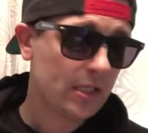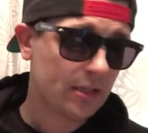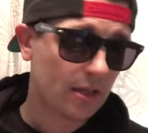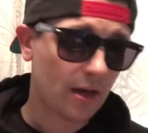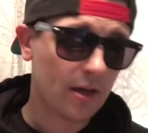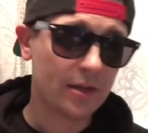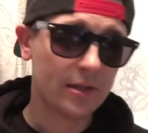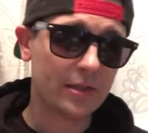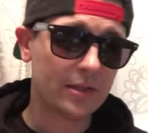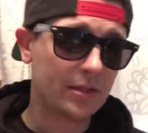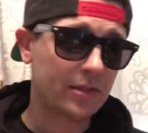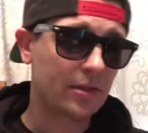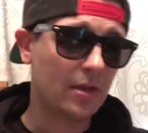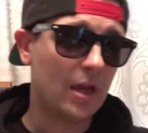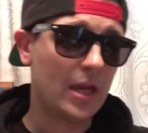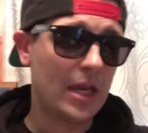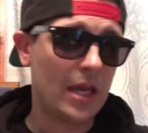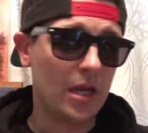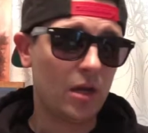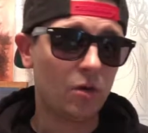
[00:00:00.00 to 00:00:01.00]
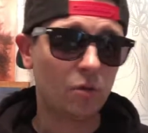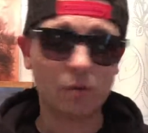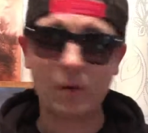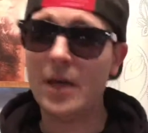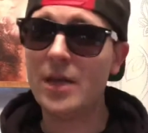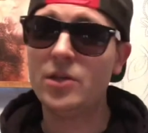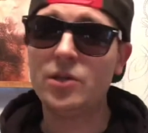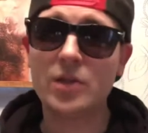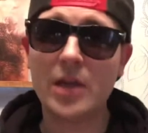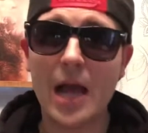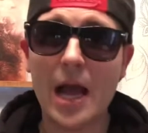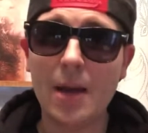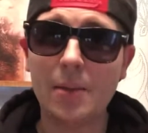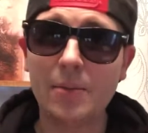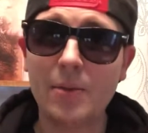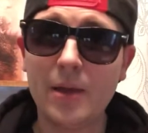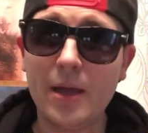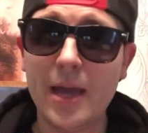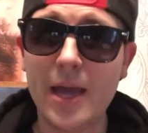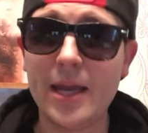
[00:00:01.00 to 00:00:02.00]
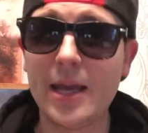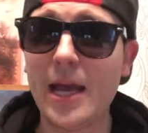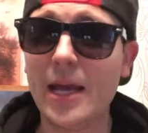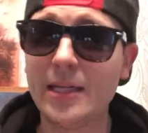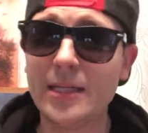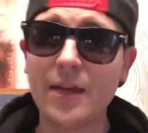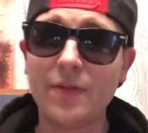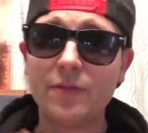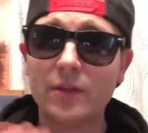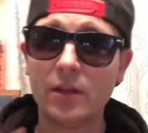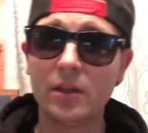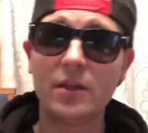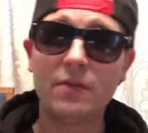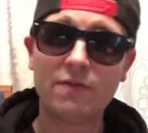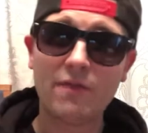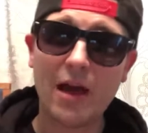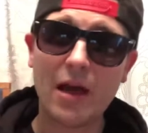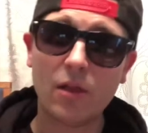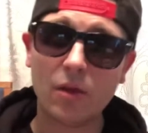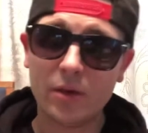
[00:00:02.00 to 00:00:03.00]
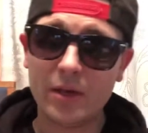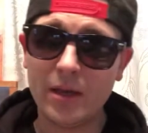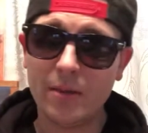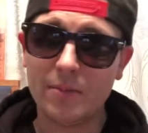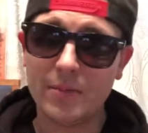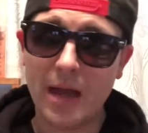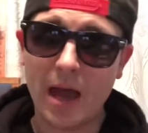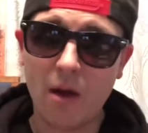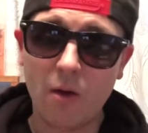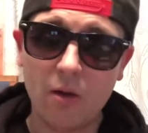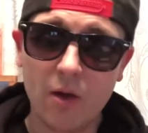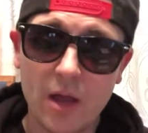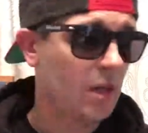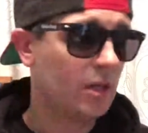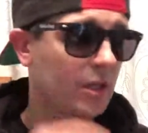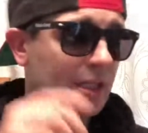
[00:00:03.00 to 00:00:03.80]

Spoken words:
does a great job, and I definitely follow him now.